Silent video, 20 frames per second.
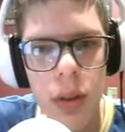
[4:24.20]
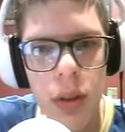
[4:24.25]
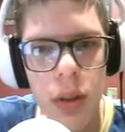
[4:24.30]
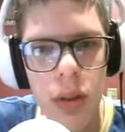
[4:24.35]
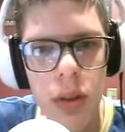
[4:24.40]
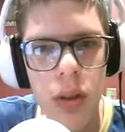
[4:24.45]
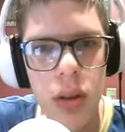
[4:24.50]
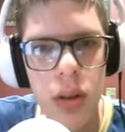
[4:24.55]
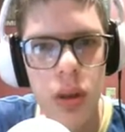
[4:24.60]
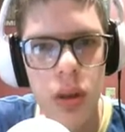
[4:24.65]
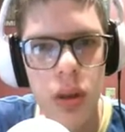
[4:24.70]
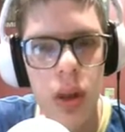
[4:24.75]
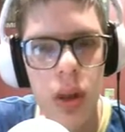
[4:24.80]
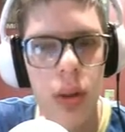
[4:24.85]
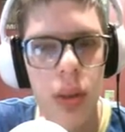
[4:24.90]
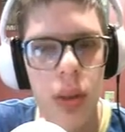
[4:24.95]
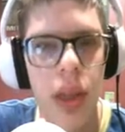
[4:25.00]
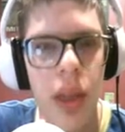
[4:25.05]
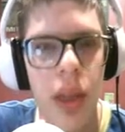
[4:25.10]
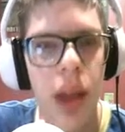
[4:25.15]
So
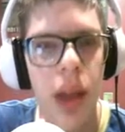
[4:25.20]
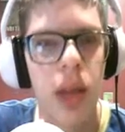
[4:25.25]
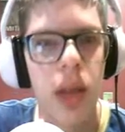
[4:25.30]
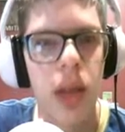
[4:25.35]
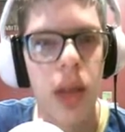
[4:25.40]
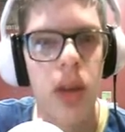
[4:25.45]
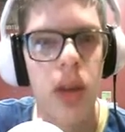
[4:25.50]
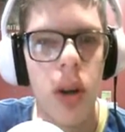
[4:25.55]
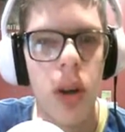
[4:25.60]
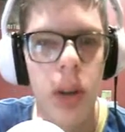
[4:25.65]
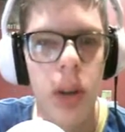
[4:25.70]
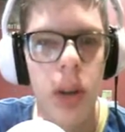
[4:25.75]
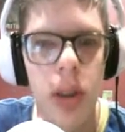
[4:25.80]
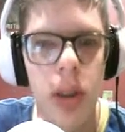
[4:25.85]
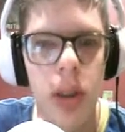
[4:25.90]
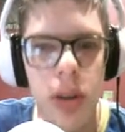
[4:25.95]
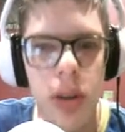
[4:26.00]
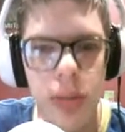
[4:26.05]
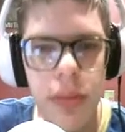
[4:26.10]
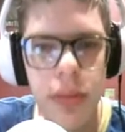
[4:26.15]
that is
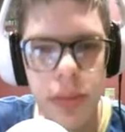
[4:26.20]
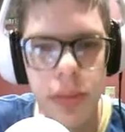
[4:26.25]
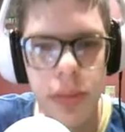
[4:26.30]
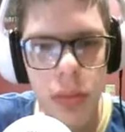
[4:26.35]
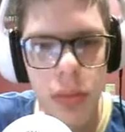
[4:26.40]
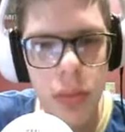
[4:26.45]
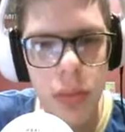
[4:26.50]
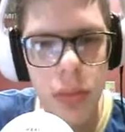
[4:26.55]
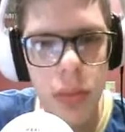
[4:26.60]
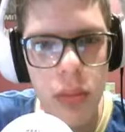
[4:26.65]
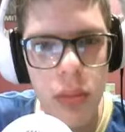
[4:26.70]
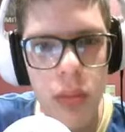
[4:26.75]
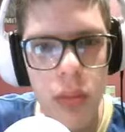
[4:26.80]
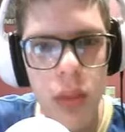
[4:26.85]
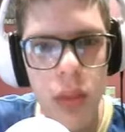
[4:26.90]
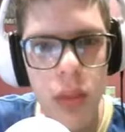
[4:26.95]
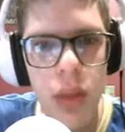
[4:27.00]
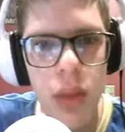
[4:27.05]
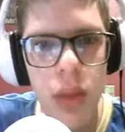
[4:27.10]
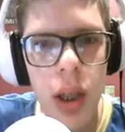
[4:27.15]
always
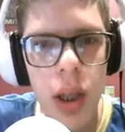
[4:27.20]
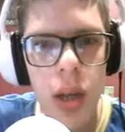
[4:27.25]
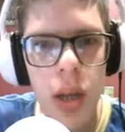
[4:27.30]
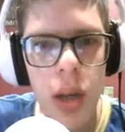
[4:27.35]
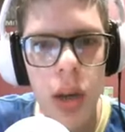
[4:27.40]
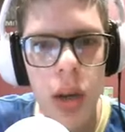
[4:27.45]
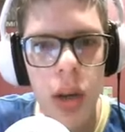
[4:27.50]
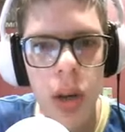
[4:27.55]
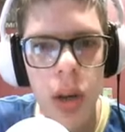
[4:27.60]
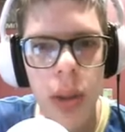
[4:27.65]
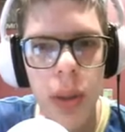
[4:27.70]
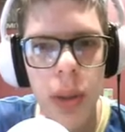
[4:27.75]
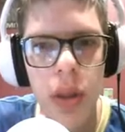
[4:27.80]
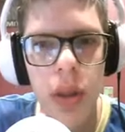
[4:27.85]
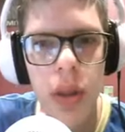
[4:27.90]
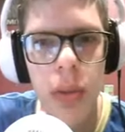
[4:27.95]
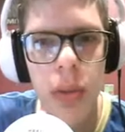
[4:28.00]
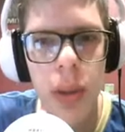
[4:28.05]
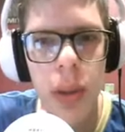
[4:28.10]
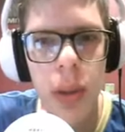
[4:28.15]

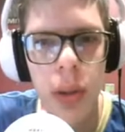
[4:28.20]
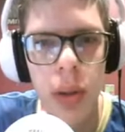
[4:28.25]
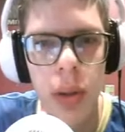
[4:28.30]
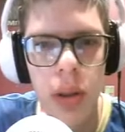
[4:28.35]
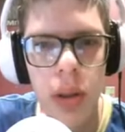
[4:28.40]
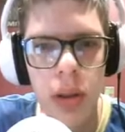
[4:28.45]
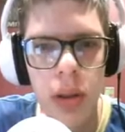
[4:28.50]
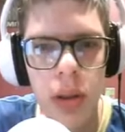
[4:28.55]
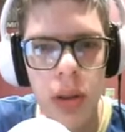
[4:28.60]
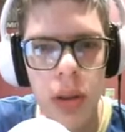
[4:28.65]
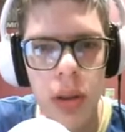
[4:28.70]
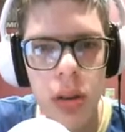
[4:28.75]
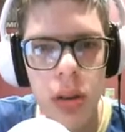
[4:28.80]
a bonus.